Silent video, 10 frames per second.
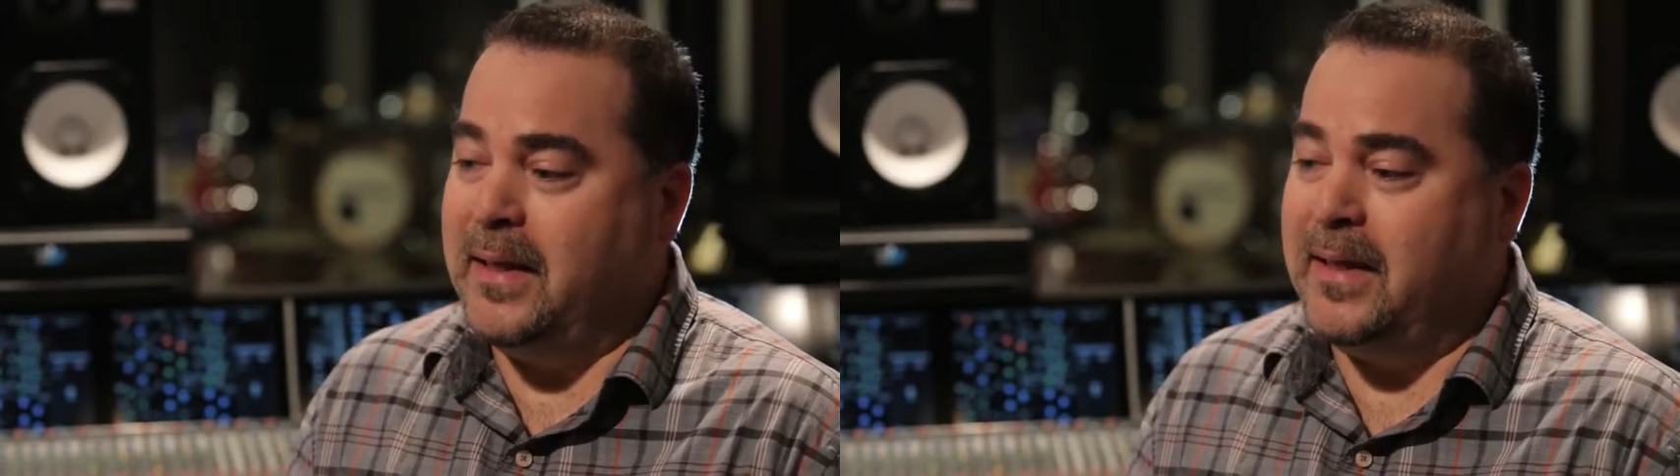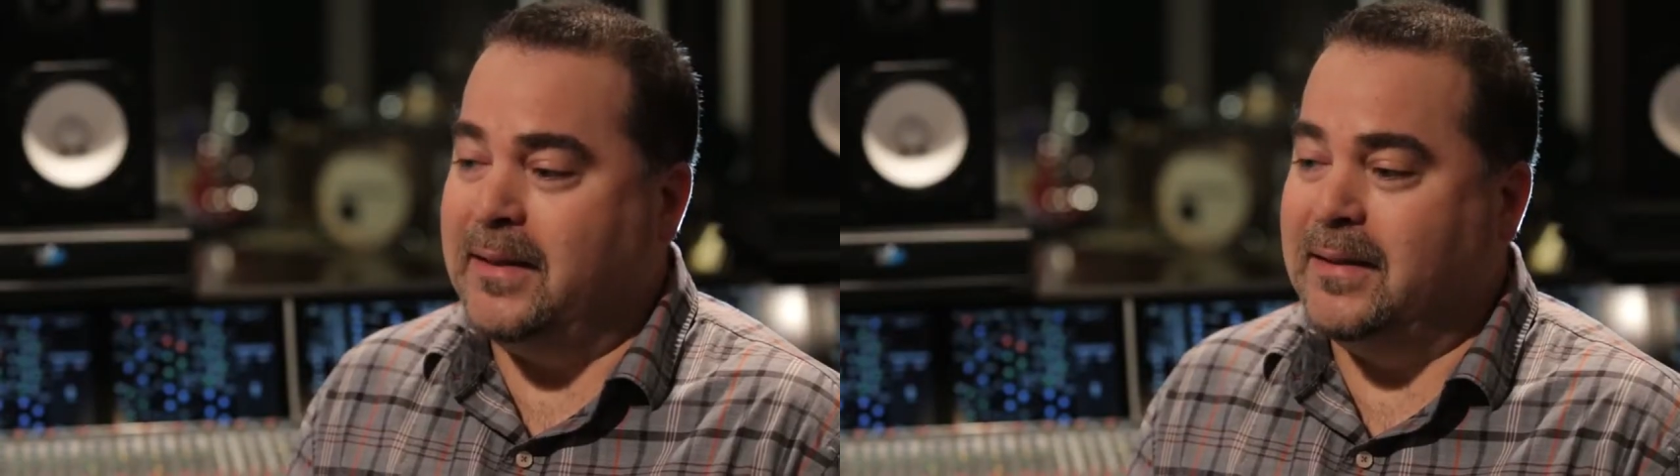
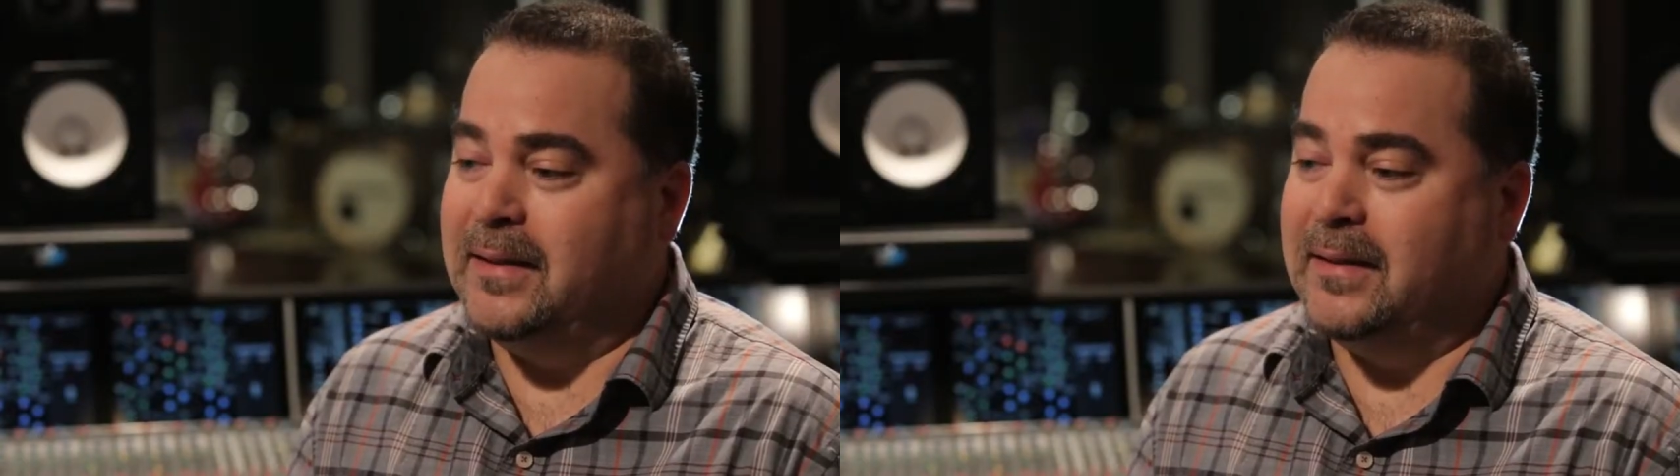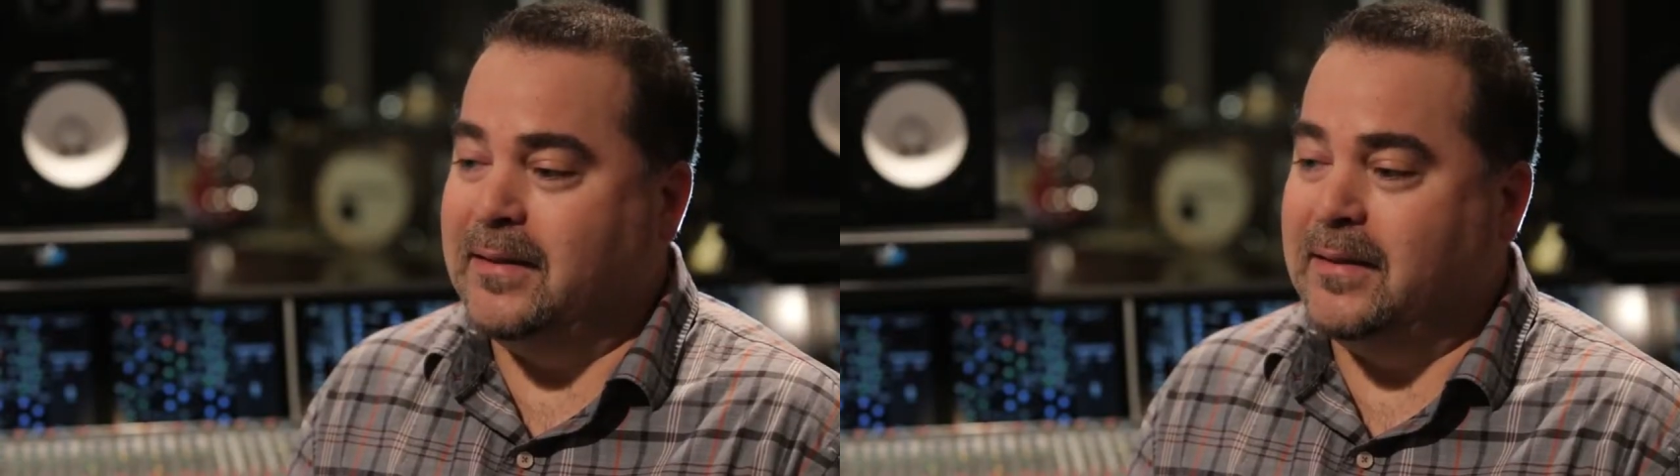and
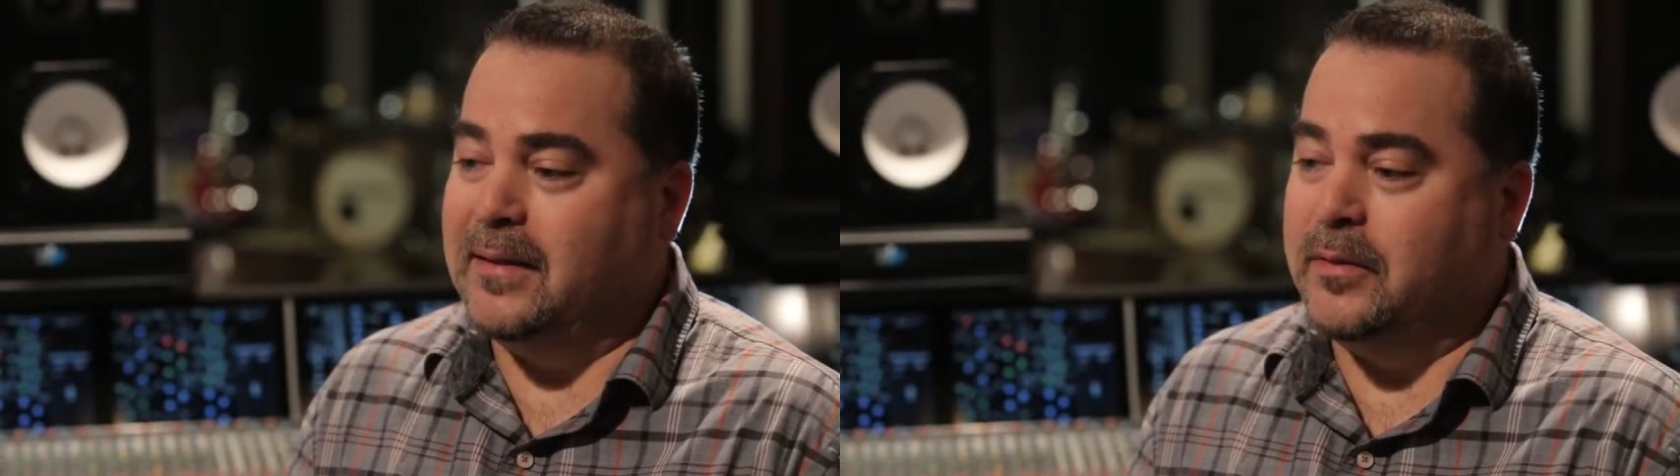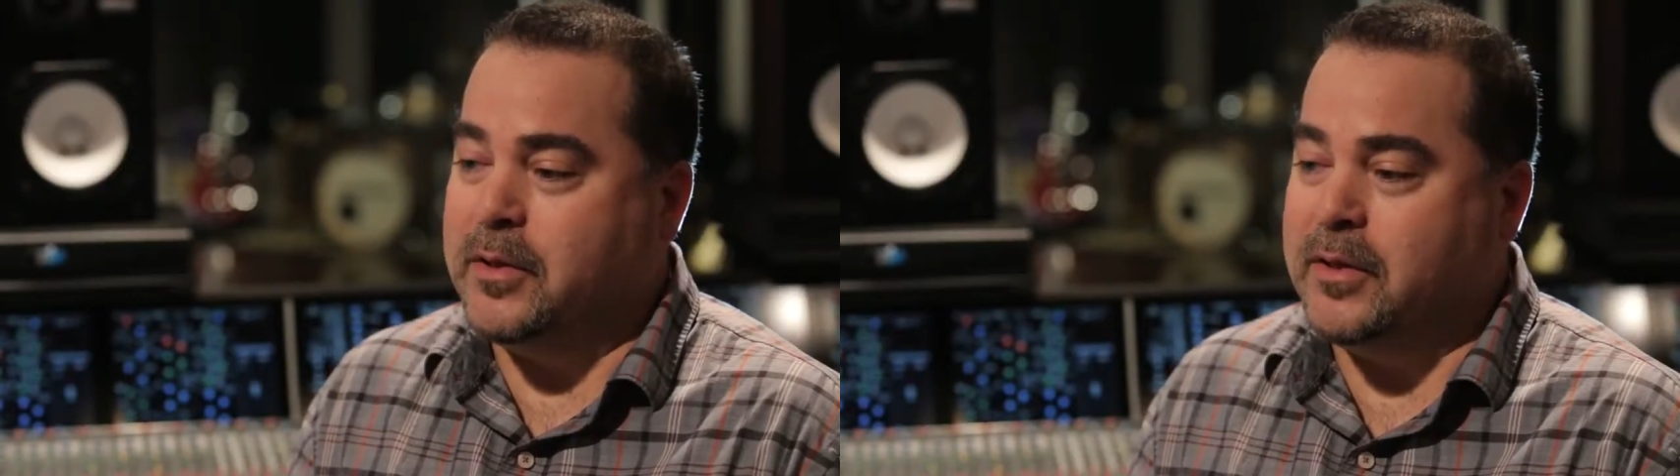
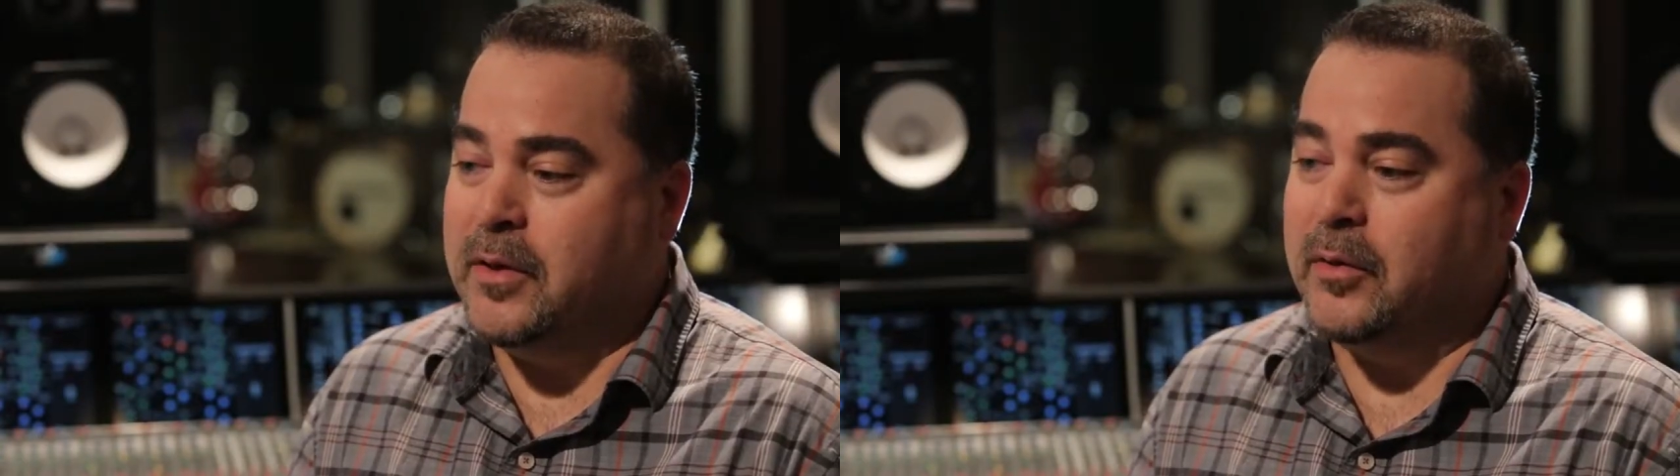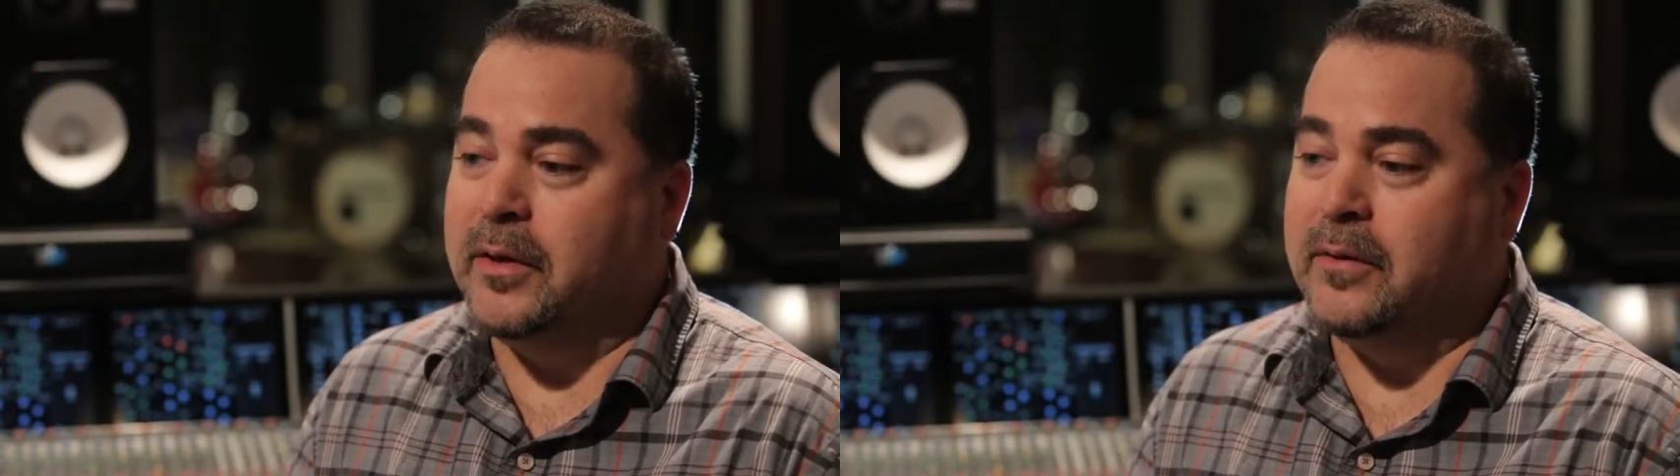it was the
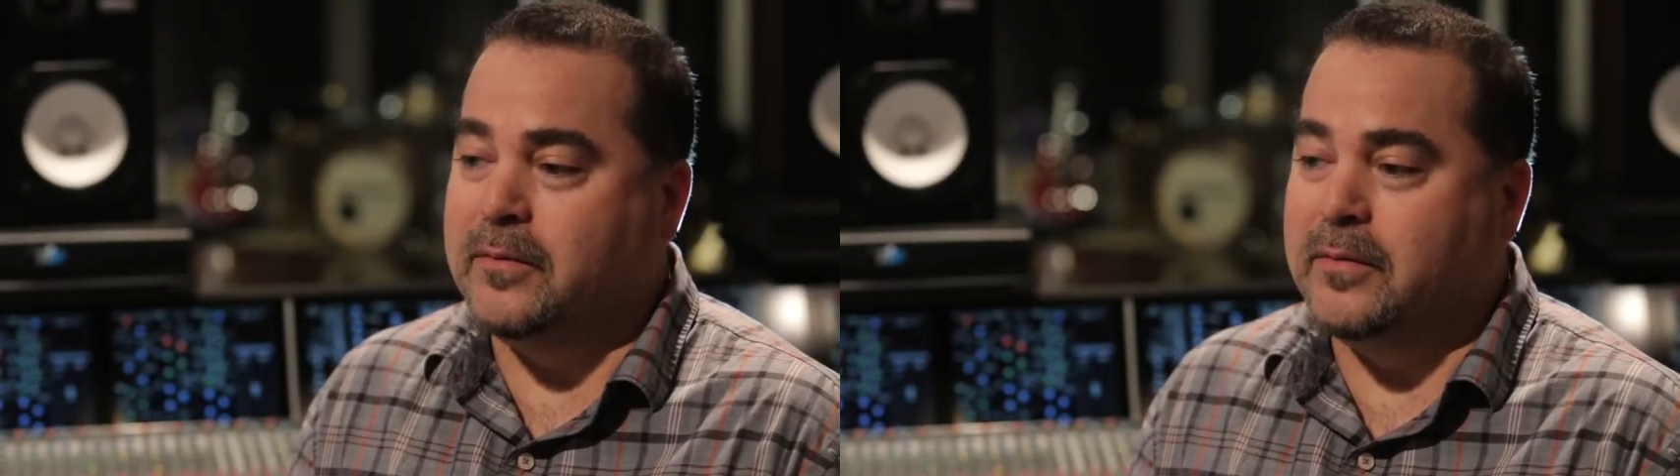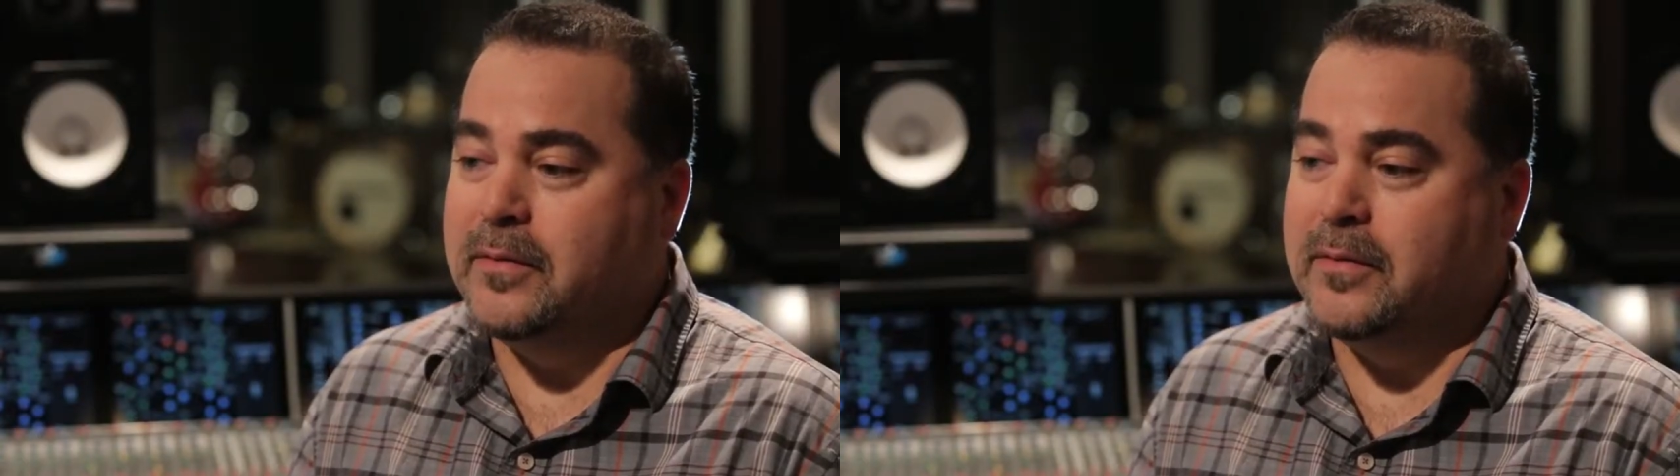only